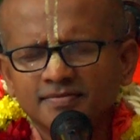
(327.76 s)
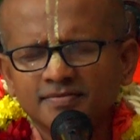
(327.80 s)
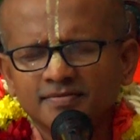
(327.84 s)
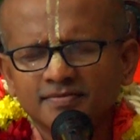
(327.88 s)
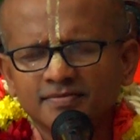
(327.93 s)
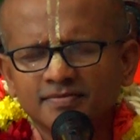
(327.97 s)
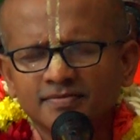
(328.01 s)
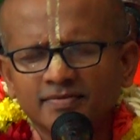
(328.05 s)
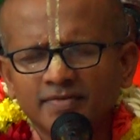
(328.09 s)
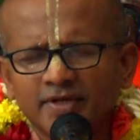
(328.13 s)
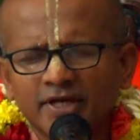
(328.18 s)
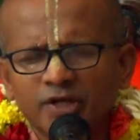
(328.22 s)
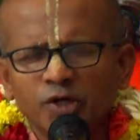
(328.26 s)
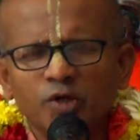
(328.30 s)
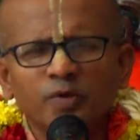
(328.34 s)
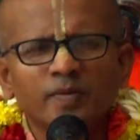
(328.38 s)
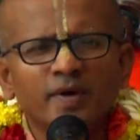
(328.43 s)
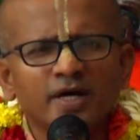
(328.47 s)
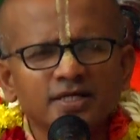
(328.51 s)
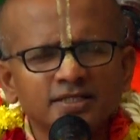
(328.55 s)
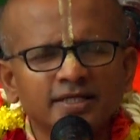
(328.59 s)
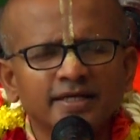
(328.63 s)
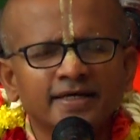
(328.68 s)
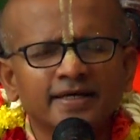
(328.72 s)
Mm. Can you
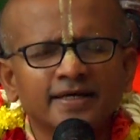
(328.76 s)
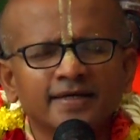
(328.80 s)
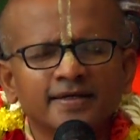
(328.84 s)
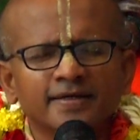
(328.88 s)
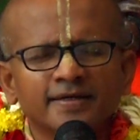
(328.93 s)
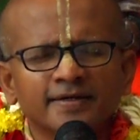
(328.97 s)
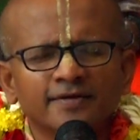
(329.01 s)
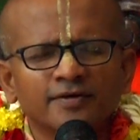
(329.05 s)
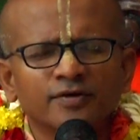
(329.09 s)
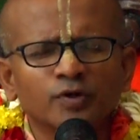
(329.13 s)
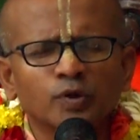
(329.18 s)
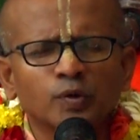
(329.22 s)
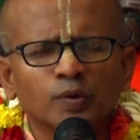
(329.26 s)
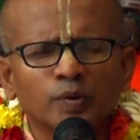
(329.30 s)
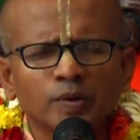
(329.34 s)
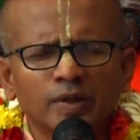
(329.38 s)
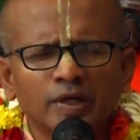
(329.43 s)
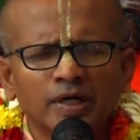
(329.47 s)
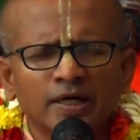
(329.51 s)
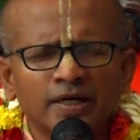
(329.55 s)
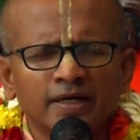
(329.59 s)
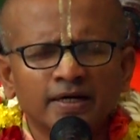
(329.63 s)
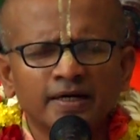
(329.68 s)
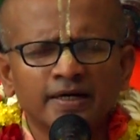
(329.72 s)
imagine a,
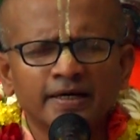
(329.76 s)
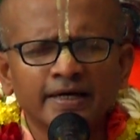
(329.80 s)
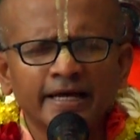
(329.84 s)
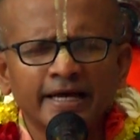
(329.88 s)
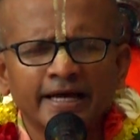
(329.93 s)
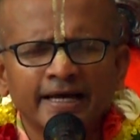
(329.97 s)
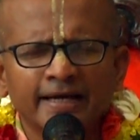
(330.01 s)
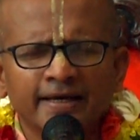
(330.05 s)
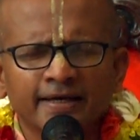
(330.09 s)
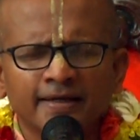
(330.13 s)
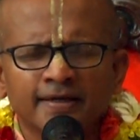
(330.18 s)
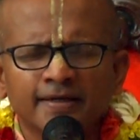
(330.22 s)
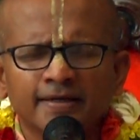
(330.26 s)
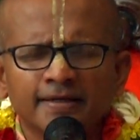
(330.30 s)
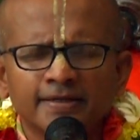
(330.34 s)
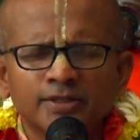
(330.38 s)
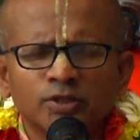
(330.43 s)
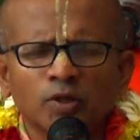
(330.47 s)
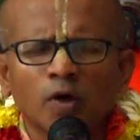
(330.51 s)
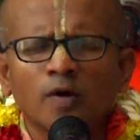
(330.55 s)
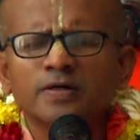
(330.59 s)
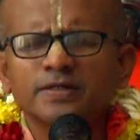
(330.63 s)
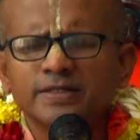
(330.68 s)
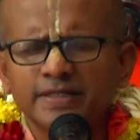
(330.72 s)
uh, a
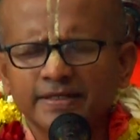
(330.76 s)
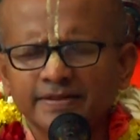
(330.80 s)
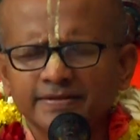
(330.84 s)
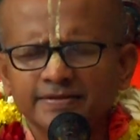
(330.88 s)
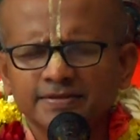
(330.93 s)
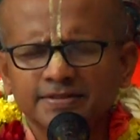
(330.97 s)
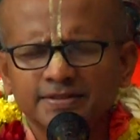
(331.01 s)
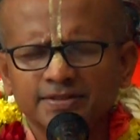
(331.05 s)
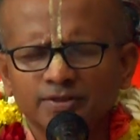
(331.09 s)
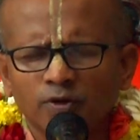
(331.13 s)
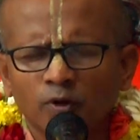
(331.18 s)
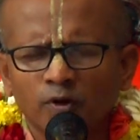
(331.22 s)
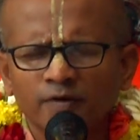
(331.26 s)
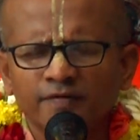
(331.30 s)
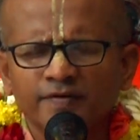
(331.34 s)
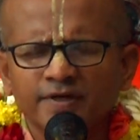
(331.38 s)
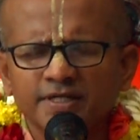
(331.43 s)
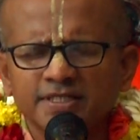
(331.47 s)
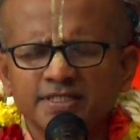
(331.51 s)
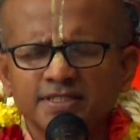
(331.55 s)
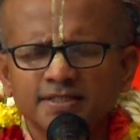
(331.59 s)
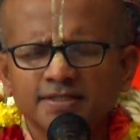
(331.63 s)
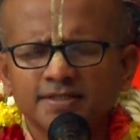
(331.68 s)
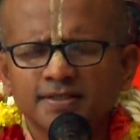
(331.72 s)
tortoise
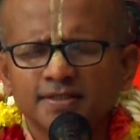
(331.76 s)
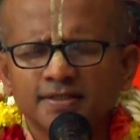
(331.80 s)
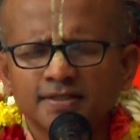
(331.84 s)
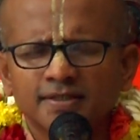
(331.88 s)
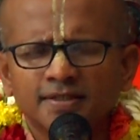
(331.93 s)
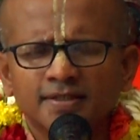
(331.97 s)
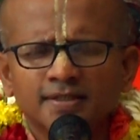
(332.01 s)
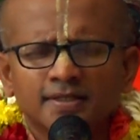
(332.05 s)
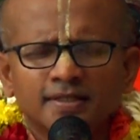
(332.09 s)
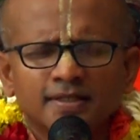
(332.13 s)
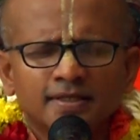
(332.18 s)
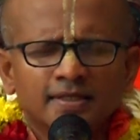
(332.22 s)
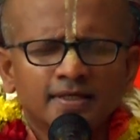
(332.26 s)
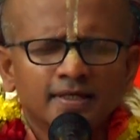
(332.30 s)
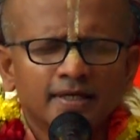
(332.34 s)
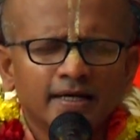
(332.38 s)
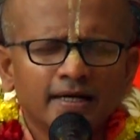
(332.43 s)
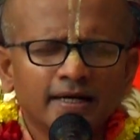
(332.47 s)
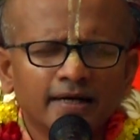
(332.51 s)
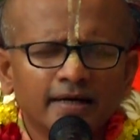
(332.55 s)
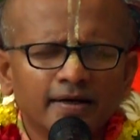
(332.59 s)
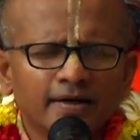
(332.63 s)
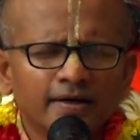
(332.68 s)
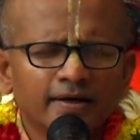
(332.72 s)
always
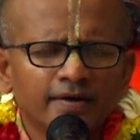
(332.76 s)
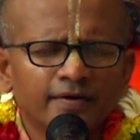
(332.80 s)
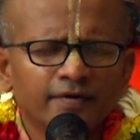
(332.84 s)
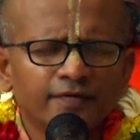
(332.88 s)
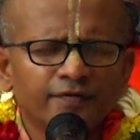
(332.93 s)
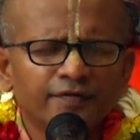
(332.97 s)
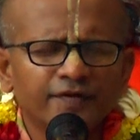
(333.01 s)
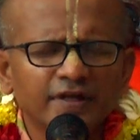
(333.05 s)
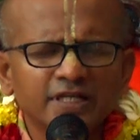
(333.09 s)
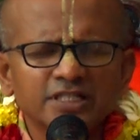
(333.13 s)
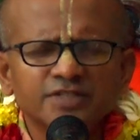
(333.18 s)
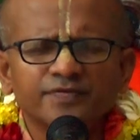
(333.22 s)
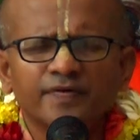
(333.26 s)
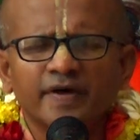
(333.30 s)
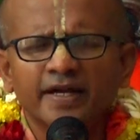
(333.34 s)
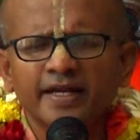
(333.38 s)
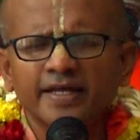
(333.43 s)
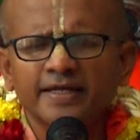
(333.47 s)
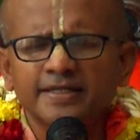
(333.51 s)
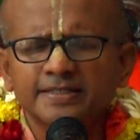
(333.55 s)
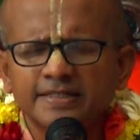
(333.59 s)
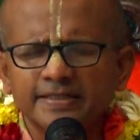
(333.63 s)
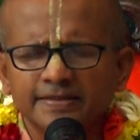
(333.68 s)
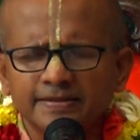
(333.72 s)
uh, feels
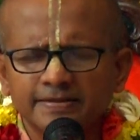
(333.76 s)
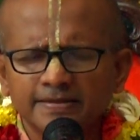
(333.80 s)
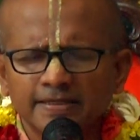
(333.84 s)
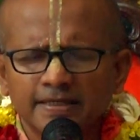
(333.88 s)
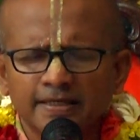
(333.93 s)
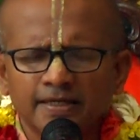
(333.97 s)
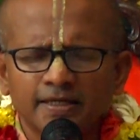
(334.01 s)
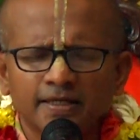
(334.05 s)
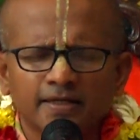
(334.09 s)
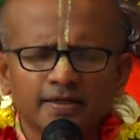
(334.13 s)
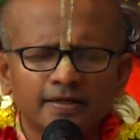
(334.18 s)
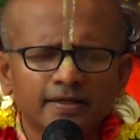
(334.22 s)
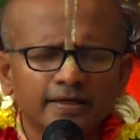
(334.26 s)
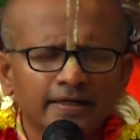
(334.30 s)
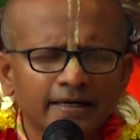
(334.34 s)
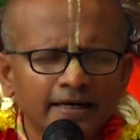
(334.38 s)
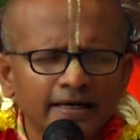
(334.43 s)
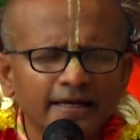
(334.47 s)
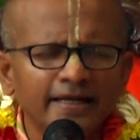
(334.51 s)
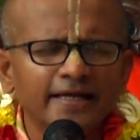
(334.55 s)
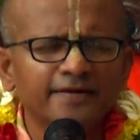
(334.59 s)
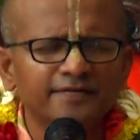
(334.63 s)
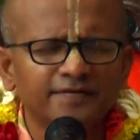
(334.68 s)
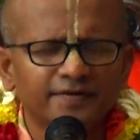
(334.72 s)
very uh,
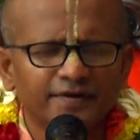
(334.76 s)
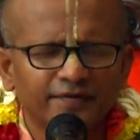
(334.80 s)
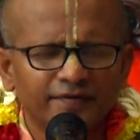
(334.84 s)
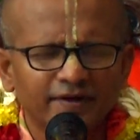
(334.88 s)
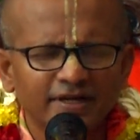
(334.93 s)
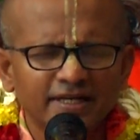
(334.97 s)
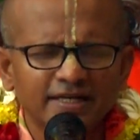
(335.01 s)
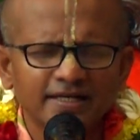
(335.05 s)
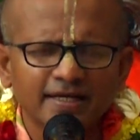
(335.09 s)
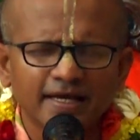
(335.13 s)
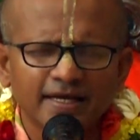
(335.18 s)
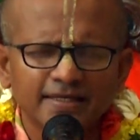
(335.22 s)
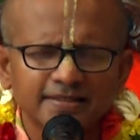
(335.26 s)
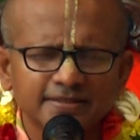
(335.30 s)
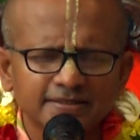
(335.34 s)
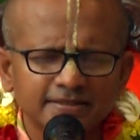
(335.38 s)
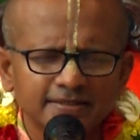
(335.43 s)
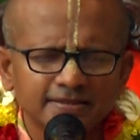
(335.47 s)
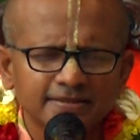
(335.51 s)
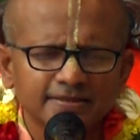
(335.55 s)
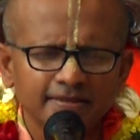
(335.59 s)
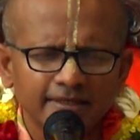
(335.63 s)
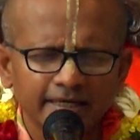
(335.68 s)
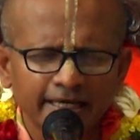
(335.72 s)
relieved when it
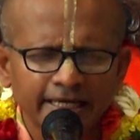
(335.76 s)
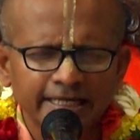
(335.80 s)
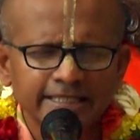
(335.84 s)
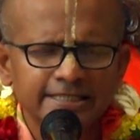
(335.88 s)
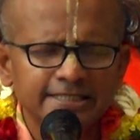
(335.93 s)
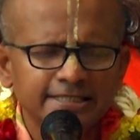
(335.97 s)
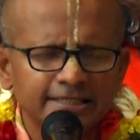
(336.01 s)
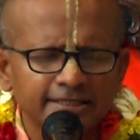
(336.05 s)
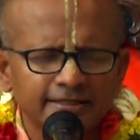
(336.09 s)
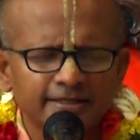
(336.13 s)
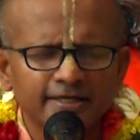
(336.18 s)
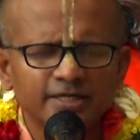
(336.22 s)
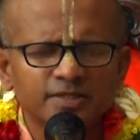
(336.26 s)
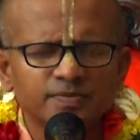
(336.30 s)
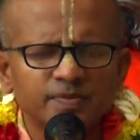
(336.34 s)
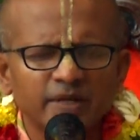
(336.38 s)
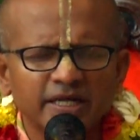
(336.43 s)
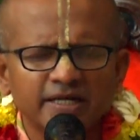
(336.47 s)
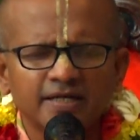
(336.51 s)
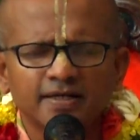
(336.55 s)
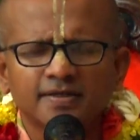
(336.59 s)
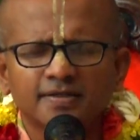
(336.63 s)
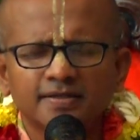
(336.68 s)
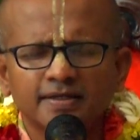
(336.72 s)
has itched and had
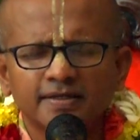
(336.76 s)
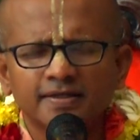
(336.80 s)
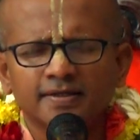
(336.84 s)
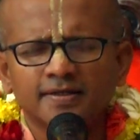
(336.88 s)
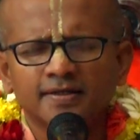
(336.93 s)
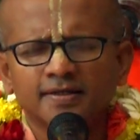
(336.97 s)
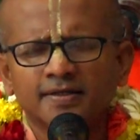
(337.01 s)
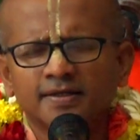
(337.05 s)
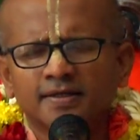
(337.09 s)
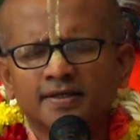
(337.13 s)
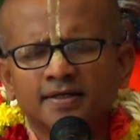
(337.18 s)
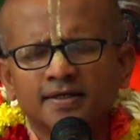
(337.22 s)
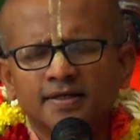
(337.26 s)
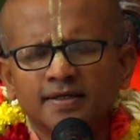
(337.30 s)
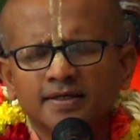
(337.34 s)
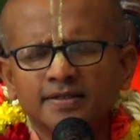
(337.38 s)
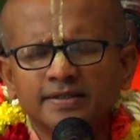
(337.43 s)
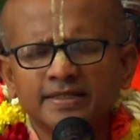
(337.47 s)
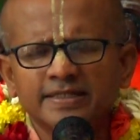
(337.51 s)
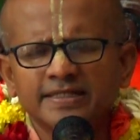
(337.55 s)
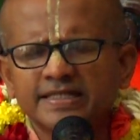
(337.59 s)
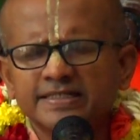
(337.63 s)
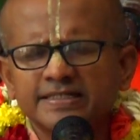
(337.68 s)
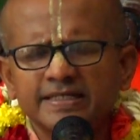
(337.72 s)
been
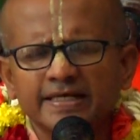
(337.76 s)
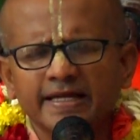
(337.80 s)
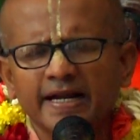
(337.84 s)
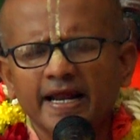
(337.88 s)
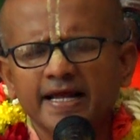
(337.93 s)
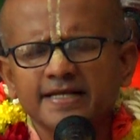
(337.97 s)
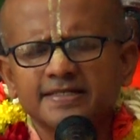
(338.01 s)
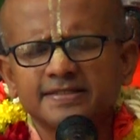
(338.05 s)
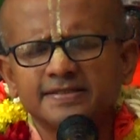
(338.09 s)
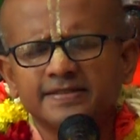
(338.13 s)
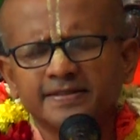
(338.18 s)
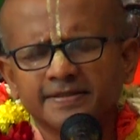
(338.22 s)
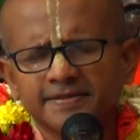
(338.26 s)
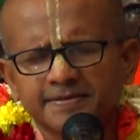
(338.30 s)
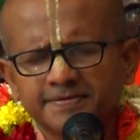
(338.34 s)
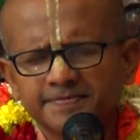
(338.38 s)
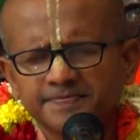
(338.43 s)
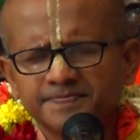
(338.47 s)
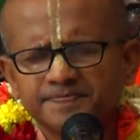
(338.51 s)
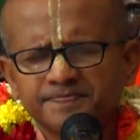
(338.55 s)
they, they scratched there.